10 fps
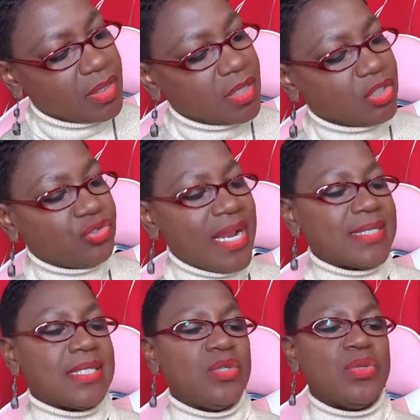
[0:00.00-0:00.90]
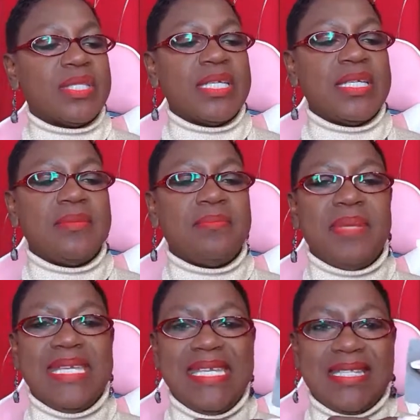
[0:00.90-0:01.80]
the translucent
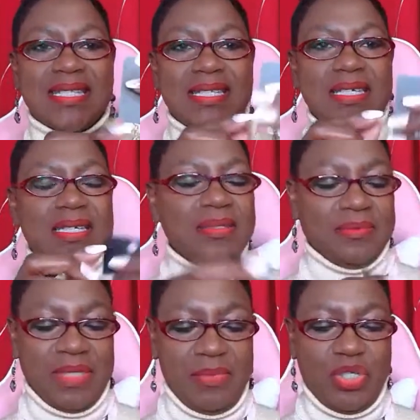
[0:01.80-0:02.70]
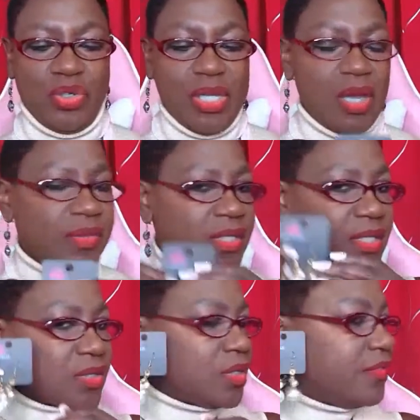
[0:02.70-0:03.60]
beads. Let me show you how
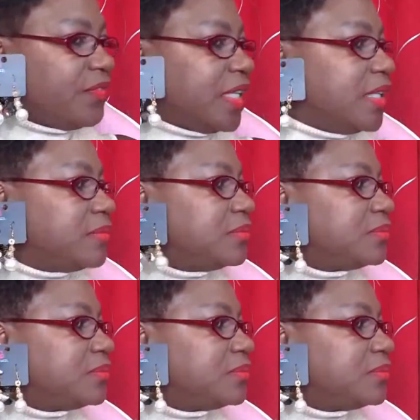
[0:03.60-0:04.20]
this is going to fit.